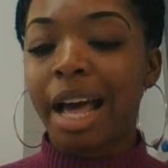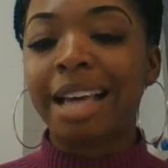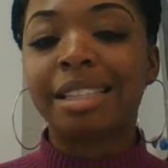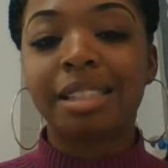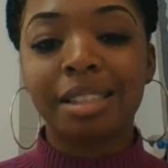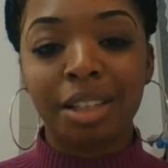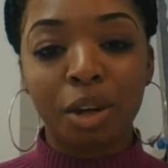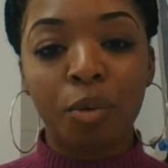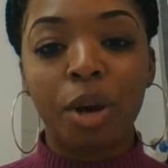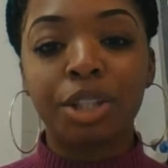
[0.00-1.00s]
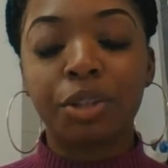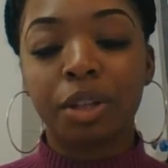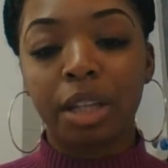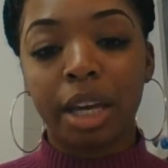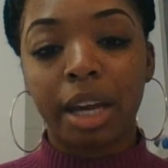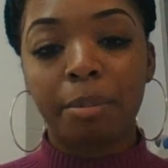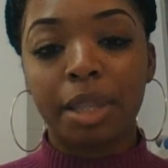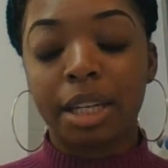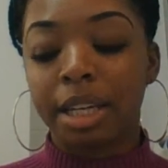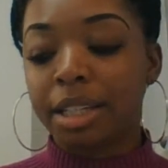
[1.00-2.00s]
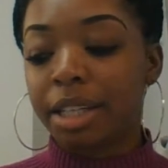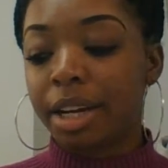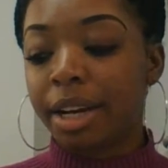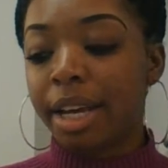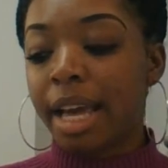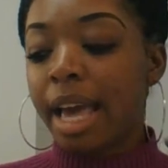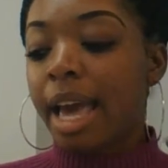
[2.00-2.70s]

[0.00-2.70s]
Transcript: I still want you to look it up in the dictionary,